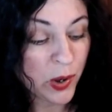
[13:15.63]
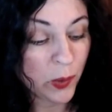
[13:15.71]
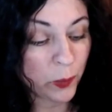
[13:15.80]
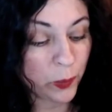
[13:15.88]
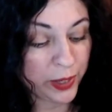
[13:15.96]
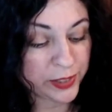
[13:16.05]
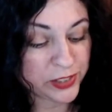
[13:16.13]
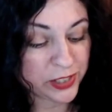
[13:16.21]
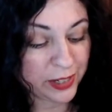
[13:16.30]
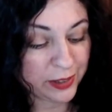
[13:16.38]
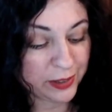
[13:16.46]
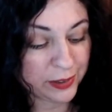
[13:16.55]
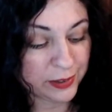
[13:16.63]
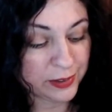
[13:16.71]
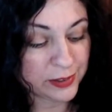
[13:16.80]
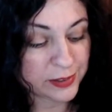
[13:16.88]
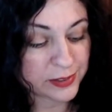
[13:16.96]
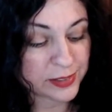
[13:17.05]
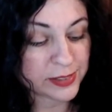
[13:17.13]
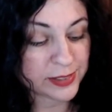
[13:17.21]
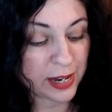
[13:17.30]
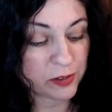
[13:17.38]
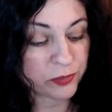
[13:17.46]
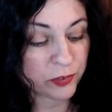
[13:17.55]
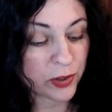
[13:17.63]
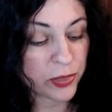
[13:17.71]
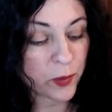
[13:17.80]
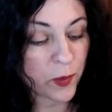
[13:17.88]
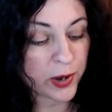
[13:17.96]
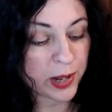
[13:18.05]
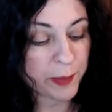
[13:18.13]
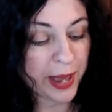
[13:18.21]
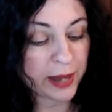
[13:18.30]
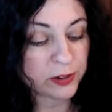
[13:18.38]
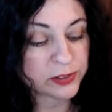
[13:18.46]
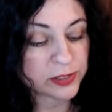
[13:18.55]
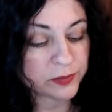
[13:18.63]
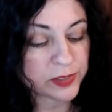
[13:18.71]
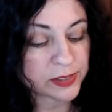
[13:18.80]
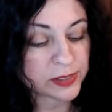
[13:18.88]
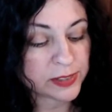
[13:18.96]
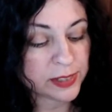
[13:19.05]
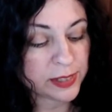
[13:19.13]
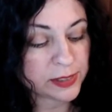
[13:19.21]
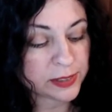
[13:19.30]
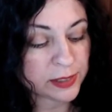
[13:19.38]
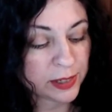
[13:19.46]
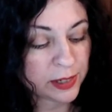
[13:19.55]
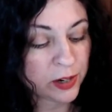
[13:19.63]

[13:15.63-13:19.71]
which is disdain for authority, patterns of deceit,